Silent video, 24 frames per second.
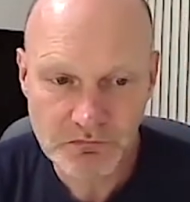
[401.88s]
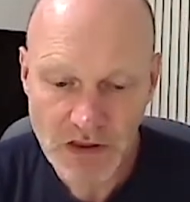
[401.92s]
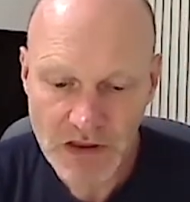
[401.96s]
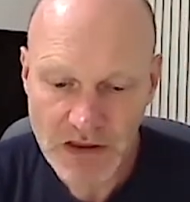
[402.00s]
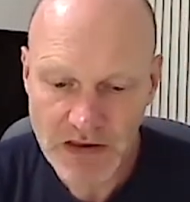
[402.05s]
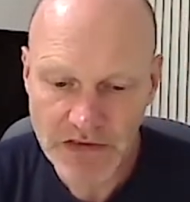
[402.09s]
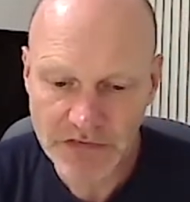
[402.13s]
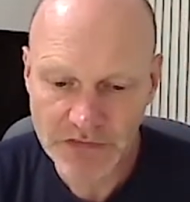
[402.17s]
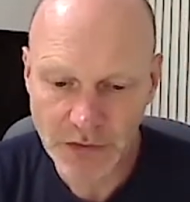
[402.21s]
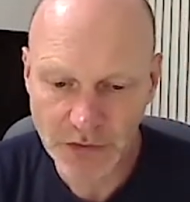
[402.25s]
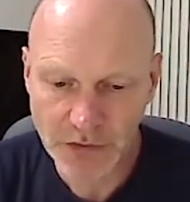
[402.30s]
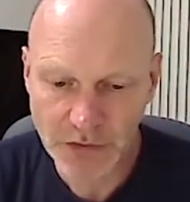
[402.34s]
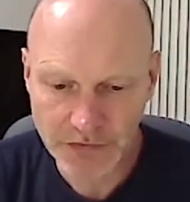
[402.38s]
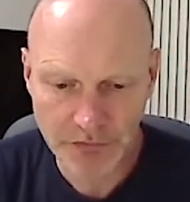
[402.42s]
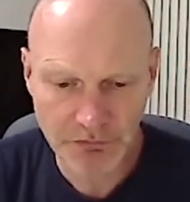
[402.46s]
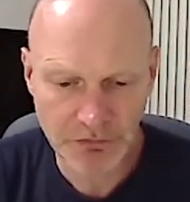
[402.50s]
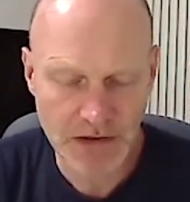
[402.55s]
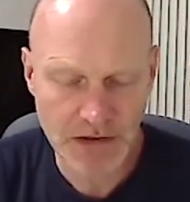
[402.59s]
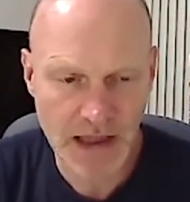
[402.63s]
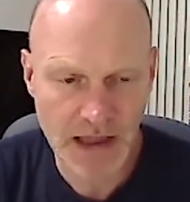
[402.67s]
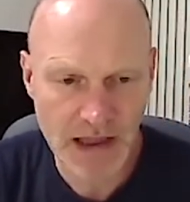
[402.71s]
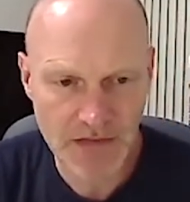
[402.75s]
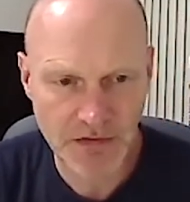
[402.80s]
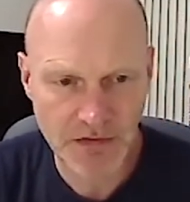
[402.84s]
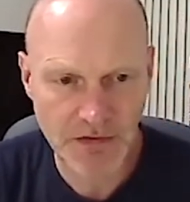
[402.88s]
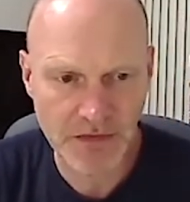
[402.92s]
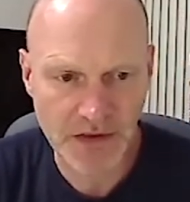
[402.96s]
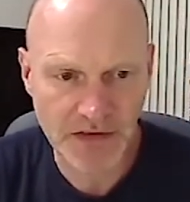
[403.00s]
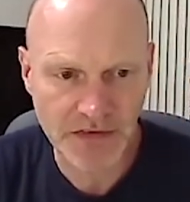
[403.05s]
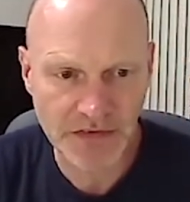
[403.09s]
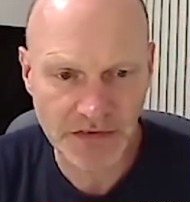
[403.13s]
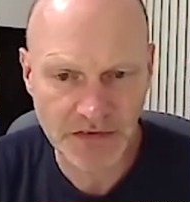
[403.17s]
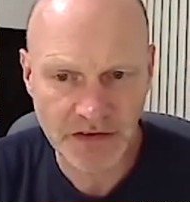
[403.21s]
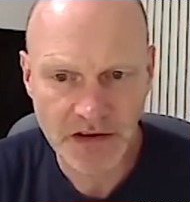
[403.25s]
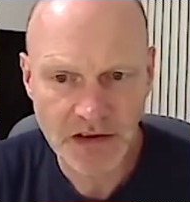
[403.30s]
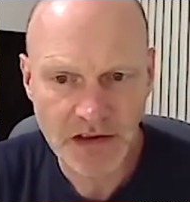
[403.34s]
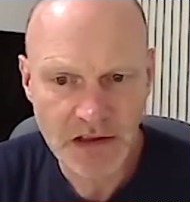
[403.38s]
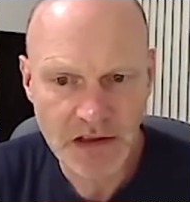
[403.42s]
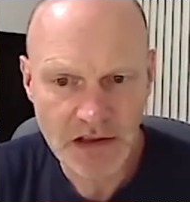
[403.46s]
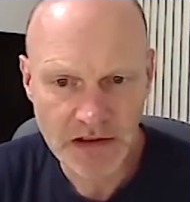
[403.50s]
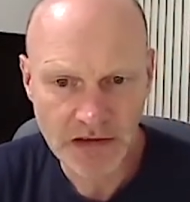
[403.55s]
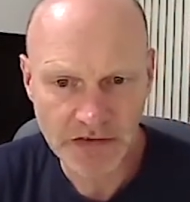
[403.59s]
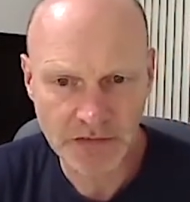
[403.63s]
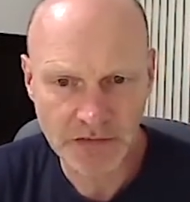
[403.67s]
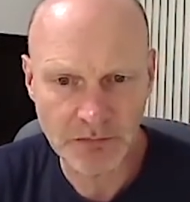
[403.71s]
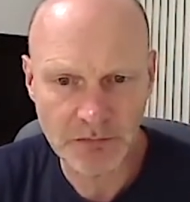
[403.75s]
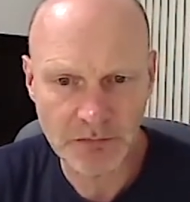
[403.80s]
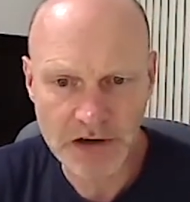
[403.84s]
is not to forget that there's
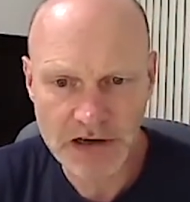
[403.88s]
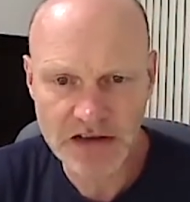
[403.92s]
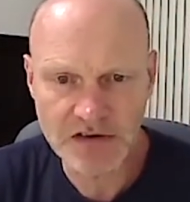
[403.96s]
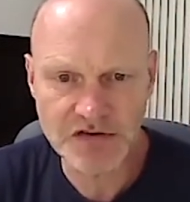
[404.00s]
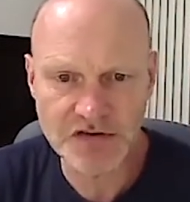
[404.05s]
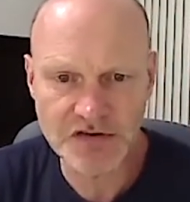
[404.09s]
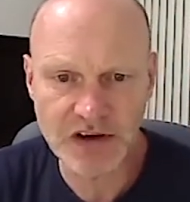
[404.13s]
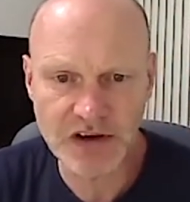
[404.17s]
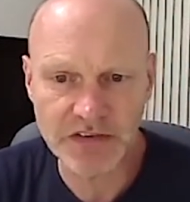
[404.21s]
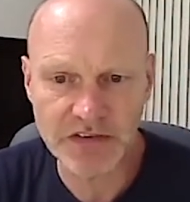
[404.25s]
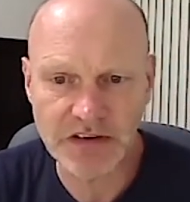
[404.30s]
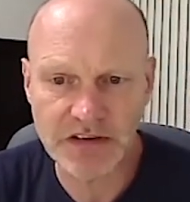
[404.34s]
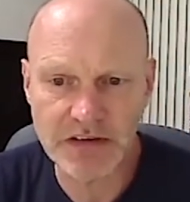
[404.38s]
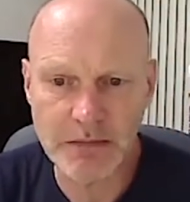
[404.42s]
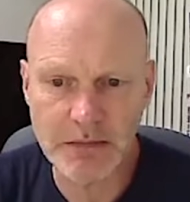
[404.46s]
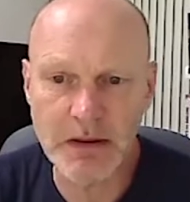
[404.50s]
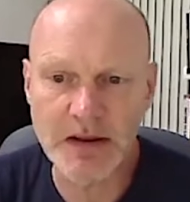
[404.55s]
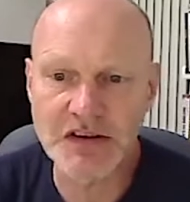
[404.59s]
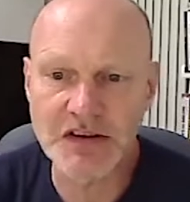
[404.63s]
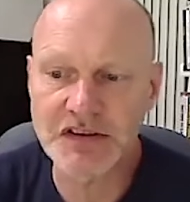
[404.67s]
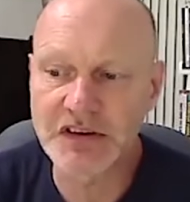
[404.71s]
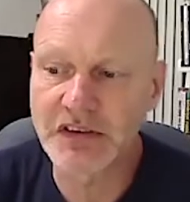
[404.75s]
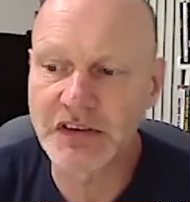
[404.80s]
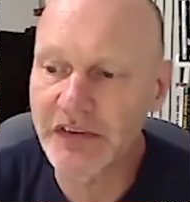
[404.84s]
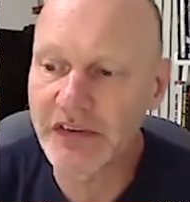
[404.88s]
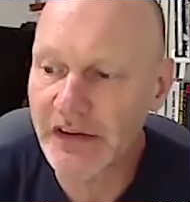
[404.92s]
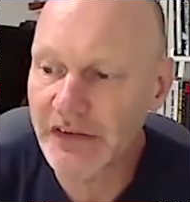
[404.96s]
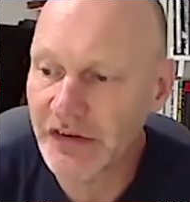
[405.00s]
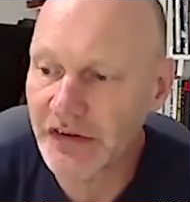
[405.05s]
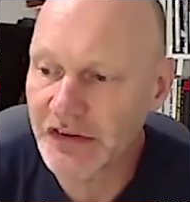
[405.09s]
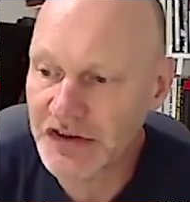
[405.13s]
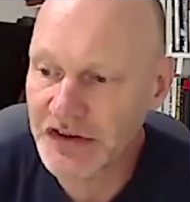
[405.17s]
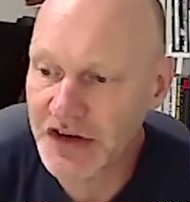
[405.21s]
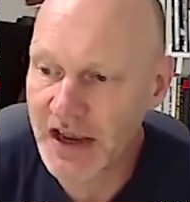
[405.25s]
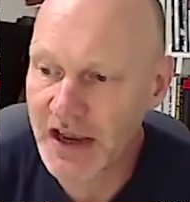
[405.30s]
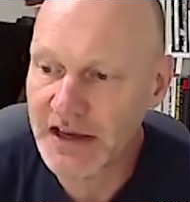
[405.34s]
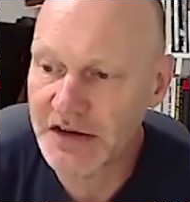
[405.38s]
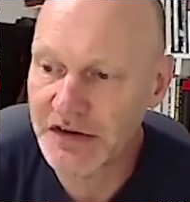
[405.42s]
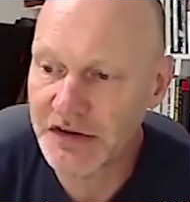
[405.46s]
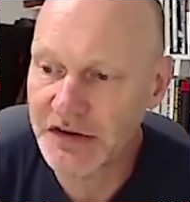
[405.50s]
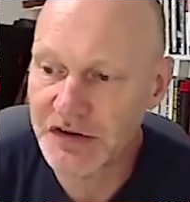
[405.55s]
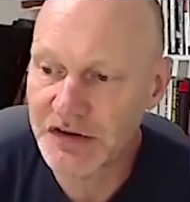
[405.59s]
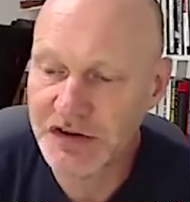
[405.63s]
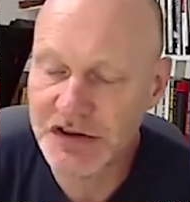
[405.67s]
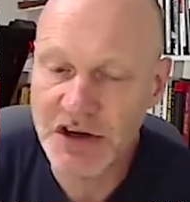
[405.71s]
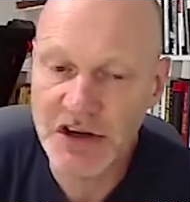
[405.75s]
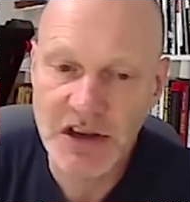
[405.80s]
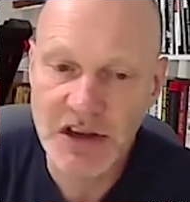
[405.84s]
some really interesting dimensions there to
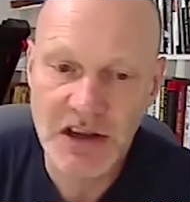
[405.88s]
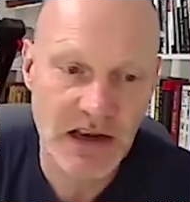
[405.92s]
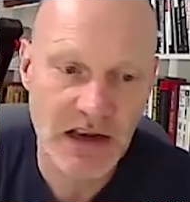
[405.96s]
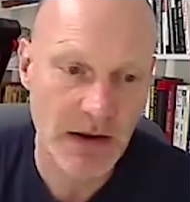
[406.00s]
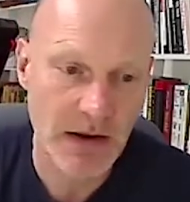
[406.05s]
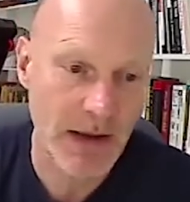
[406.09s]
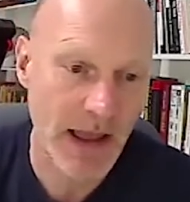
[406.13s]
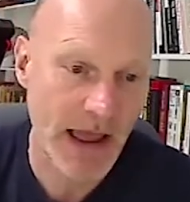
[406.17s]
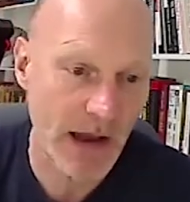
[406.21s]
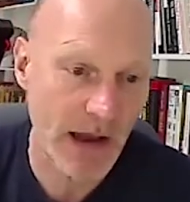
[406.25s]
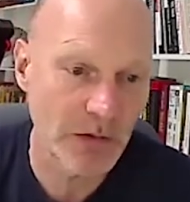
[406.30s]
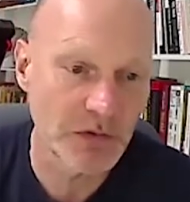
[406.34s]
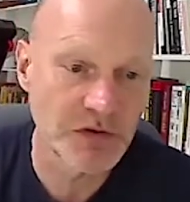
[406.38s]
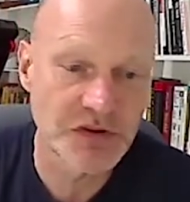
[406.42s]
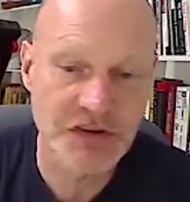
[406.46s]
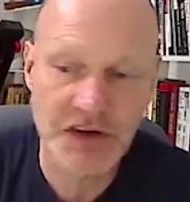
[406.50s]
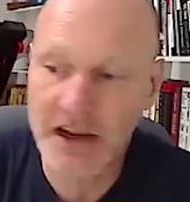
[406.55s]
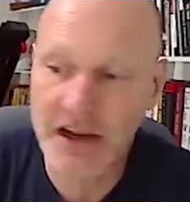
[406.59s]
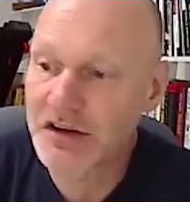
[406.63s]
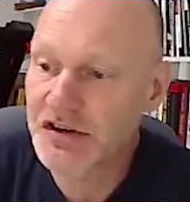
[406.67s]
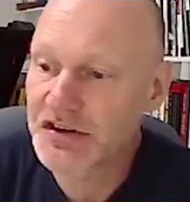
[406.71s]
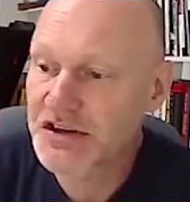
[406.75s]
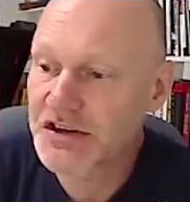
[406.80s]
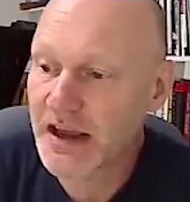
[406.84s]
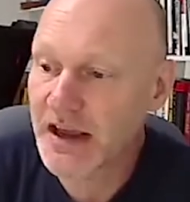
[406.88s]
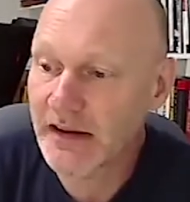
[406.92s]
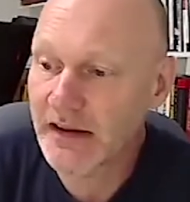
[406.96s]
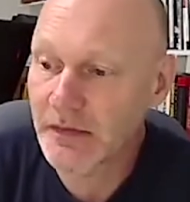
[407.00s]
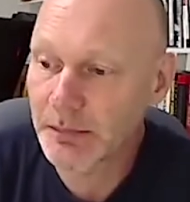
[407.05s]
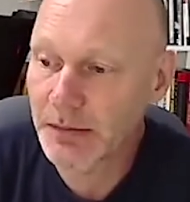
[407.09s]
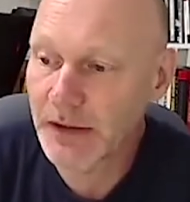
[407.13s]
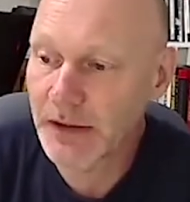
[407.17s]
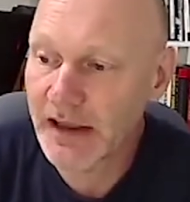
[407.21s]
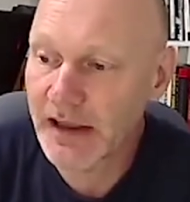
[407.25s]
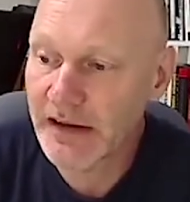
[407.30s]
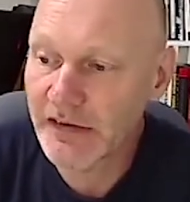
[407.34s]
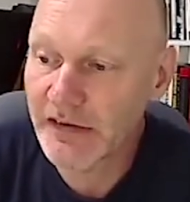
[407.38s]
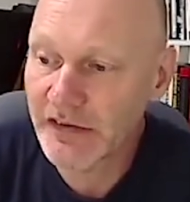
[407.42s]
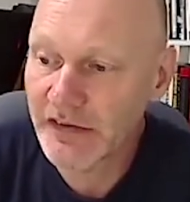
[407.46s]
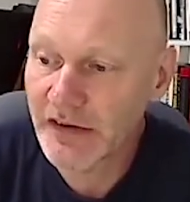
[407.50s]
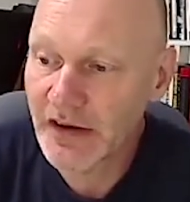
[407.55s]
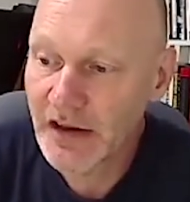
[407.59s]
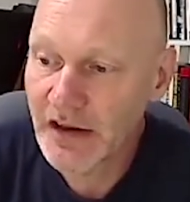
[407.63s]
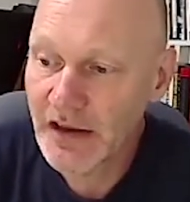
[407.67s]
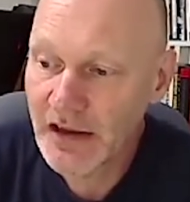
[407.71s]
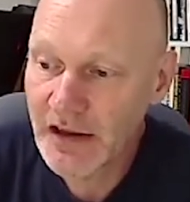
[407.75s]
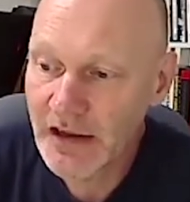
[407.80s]
change, how change takes place.